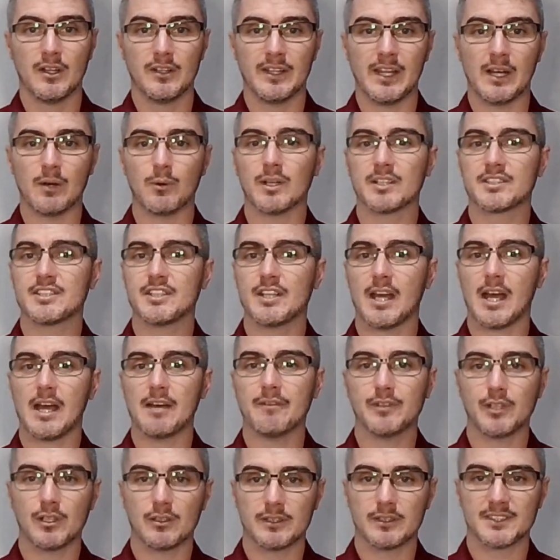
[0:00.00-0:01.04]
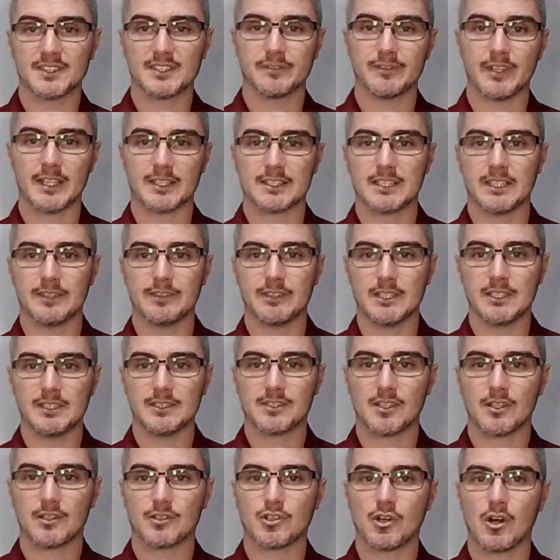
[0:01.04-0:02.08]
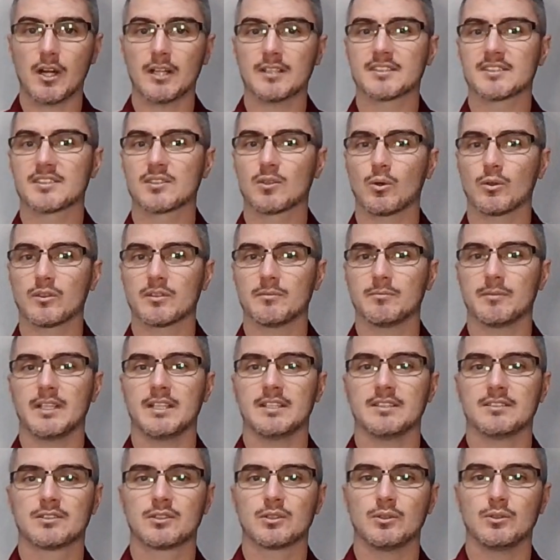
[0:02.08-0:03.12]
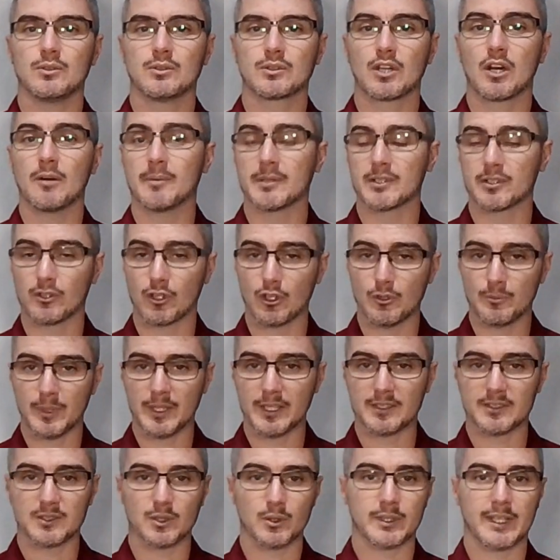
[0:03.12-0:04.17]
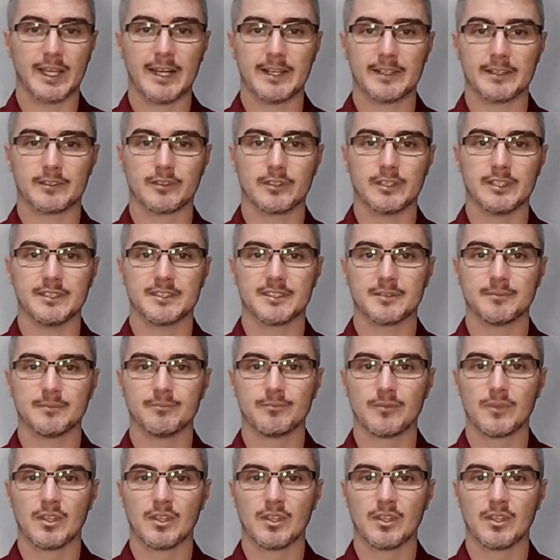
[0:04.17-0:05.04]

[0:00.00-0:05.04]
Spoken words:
Now, once you have your list of activities, try and sort them into common groupings or categories.